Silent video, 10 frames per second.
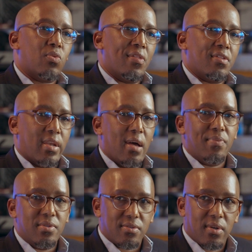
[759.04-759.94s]
one thing that
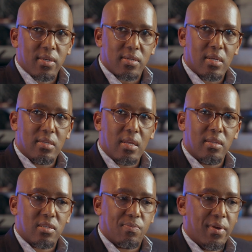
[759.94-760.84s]
happens, right, in
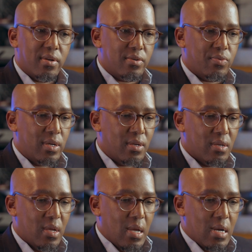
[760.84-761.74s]
that period where
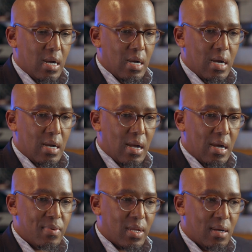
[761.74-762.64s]

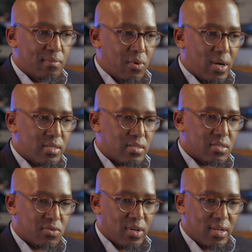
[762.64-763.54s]
I become quite
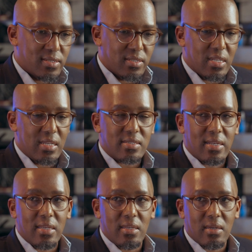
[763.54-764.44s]
disorganized and
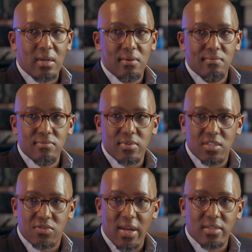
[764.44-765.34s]
easily
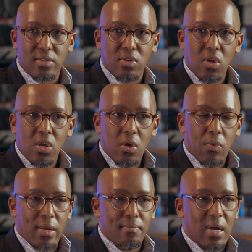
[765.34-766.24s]
distracted
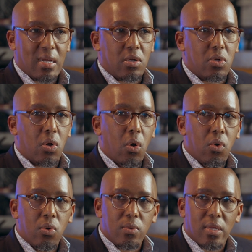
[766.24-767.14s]
when my
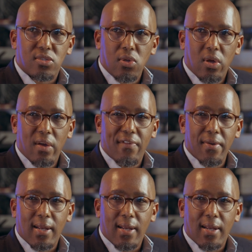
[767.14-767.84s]
goal is no longer very